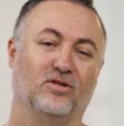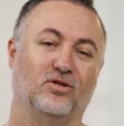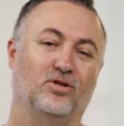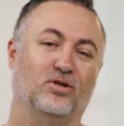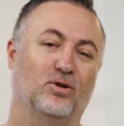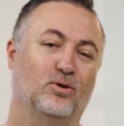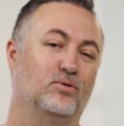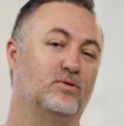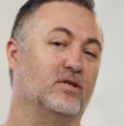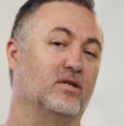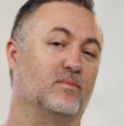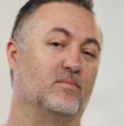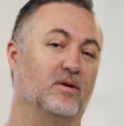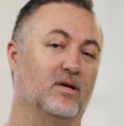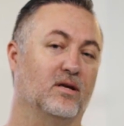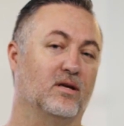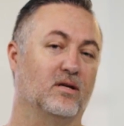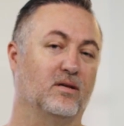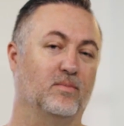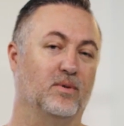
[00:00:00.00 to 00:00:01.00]
choosing
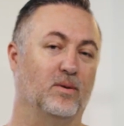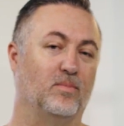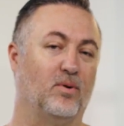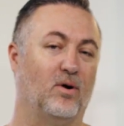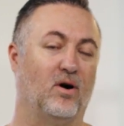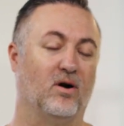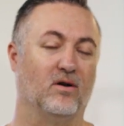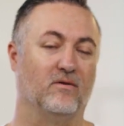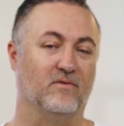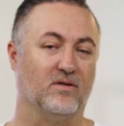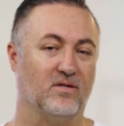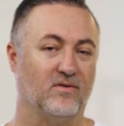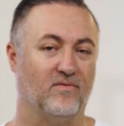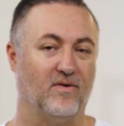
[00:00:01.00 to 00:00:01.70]
me to be a part of His